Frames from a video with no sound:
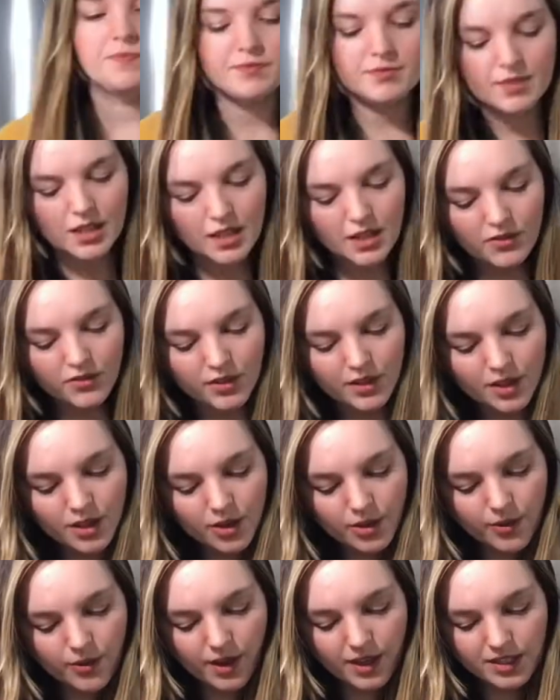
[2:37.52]
Even
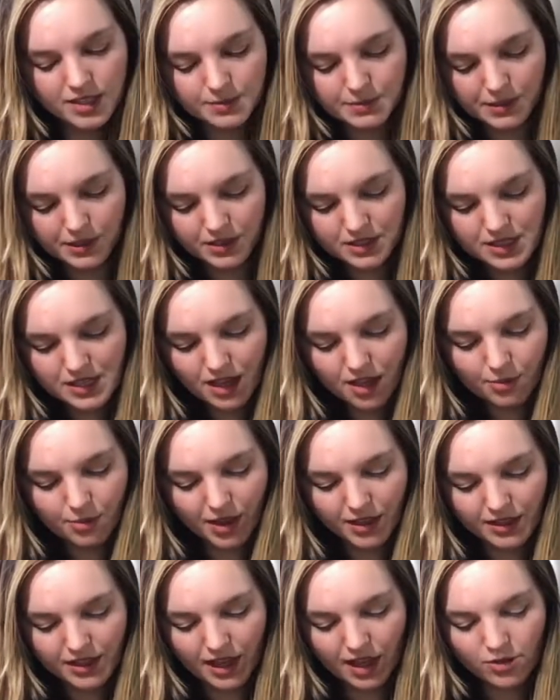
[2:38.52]
though I spilled some
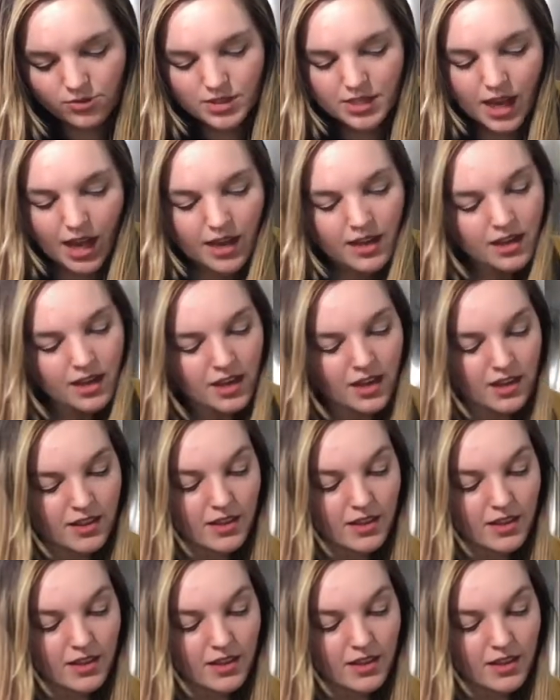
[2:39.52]
on the outside,